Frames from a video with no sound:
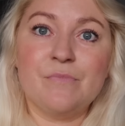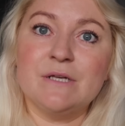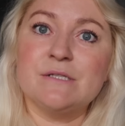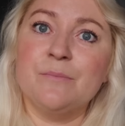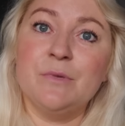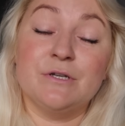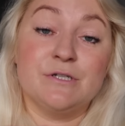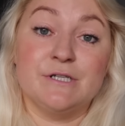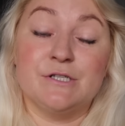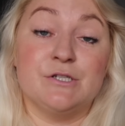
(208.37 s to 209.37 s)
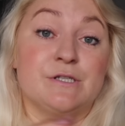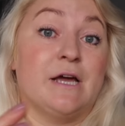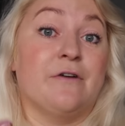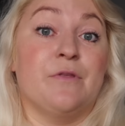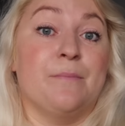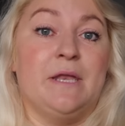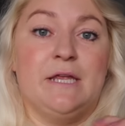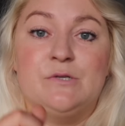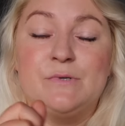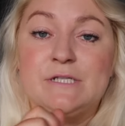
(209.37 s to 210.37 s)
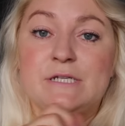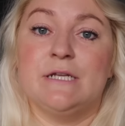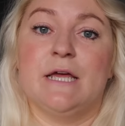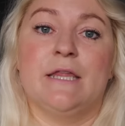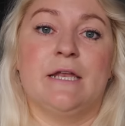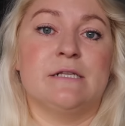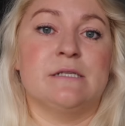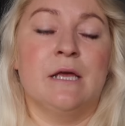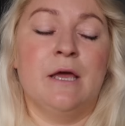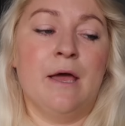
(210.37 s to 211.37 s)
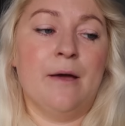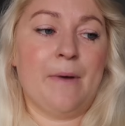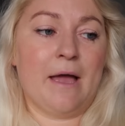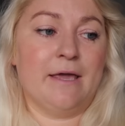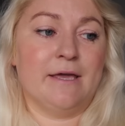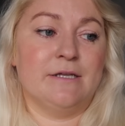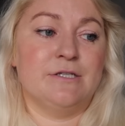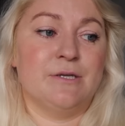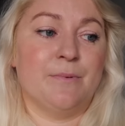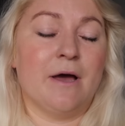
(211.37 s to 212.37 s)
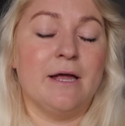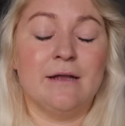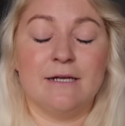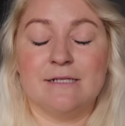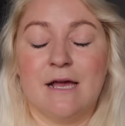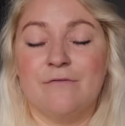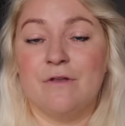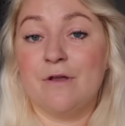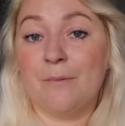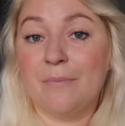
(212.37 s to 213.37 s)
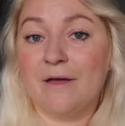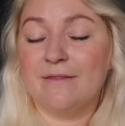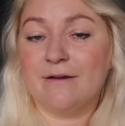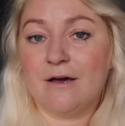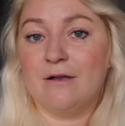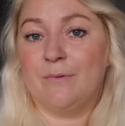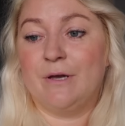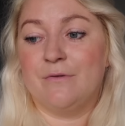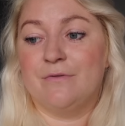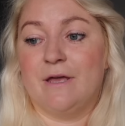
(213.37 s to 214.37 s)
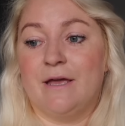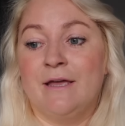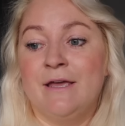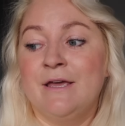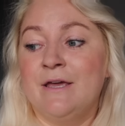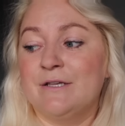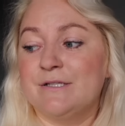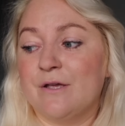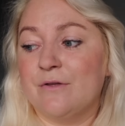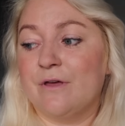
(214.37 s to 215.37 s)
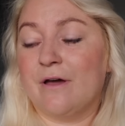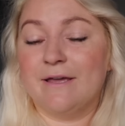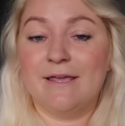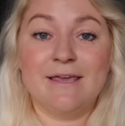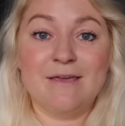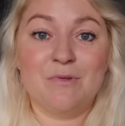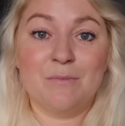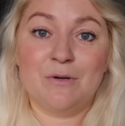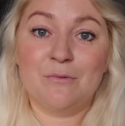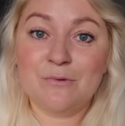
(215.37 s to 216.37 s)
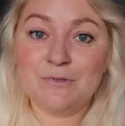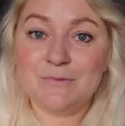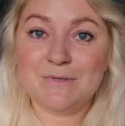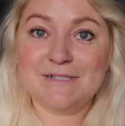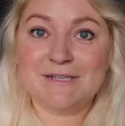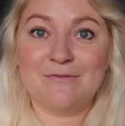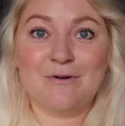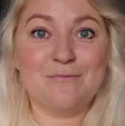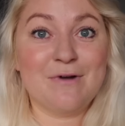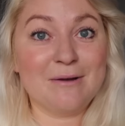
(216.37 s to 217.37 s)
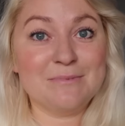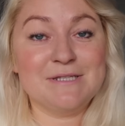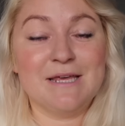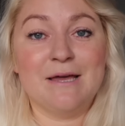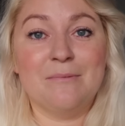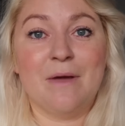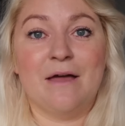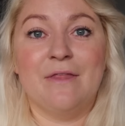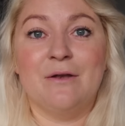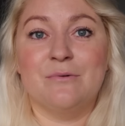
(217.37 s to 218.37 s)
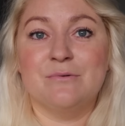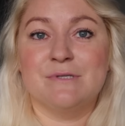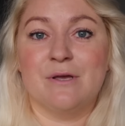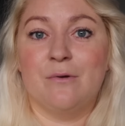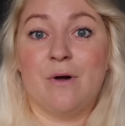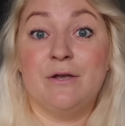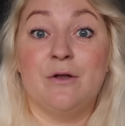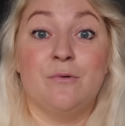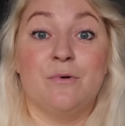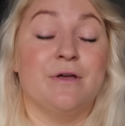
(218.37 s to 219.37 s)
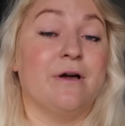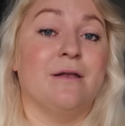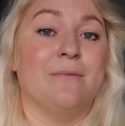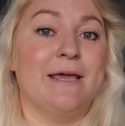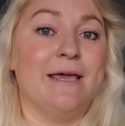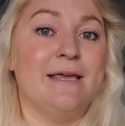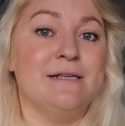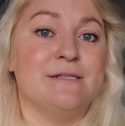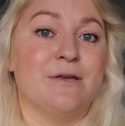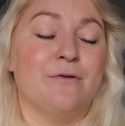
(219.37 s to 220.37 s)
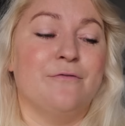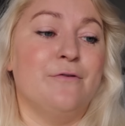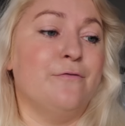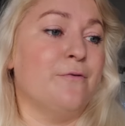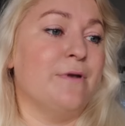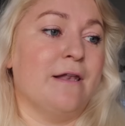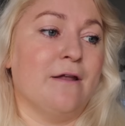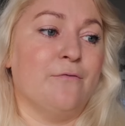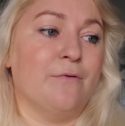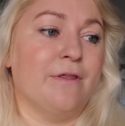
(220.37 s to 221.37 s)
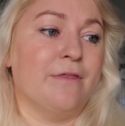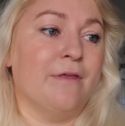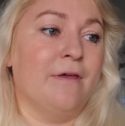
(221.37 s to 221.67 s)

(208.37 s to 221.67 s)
some yarn dyers just have the mini twisted and then it's packaged, but I like to have the number and the colourway on there so that I can keep them in order once I've unwrapped them, and then also I know what the colourway is, so if you fall in love with